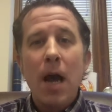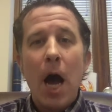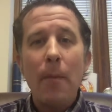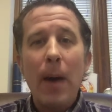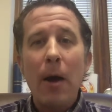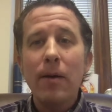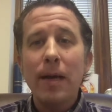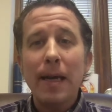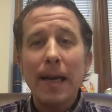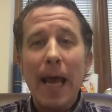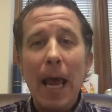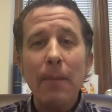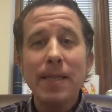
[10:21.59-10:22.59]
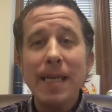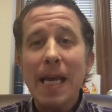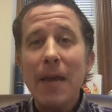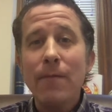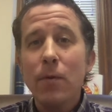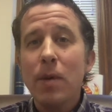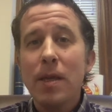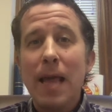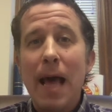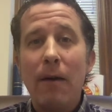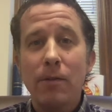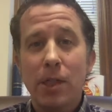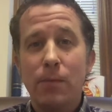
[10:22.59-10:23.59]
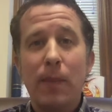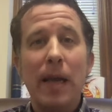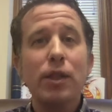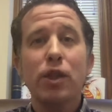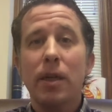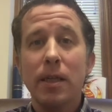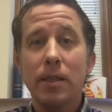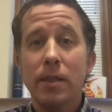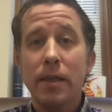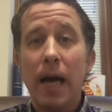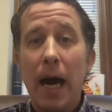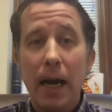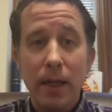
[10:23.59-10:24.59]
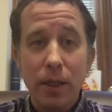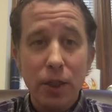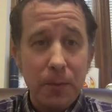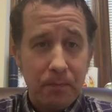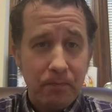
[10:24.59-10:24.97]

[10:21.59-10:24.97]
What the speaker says: about claims even without specialist knowledge.